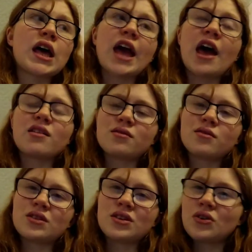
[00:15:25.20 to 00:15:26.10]
Again,
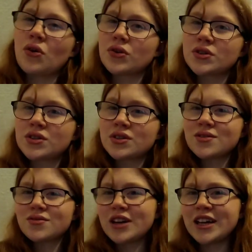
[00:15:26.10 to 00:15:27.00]
not
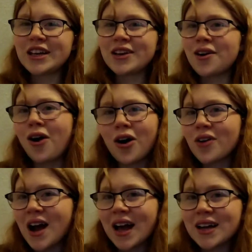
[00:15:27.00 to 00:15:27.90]
really a
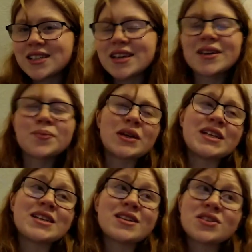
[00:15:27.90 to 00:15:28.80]
horror actor, but
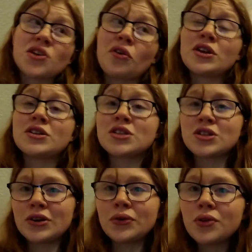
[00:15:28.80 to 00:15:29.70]
he did star in
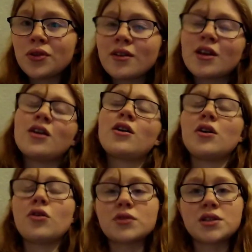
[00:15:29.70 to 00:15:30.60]
Sleuth
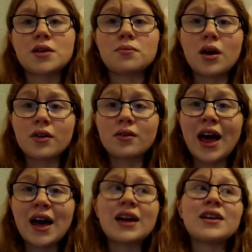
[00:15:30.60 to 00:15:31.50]
alongside Michael
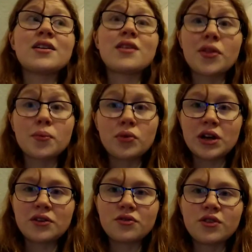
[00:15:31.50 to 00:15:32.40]
Caine, another
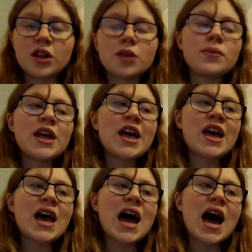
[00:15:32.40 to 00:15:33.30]
brilliant film.
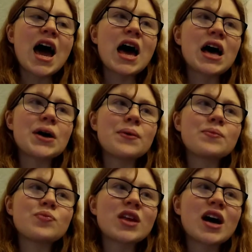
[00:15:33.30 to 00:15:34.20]

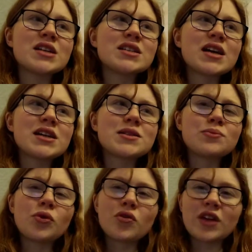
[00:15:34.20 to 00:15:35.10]
I'd say it's
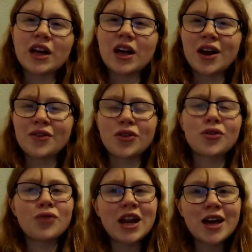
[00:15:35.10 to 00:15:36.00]
more of like a kind of a
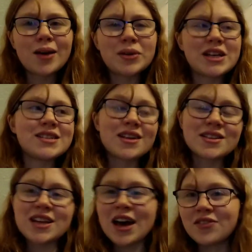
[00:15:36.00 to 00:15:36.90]
thriller, but it
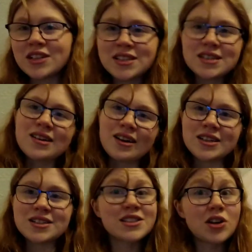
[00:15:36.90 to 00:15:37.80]
does have its
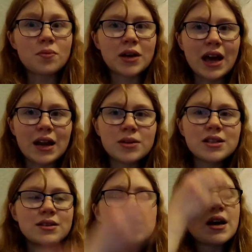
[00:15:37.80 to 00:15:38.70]
slightly disturbing
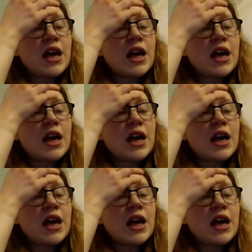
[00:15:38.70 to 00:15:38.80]
elements.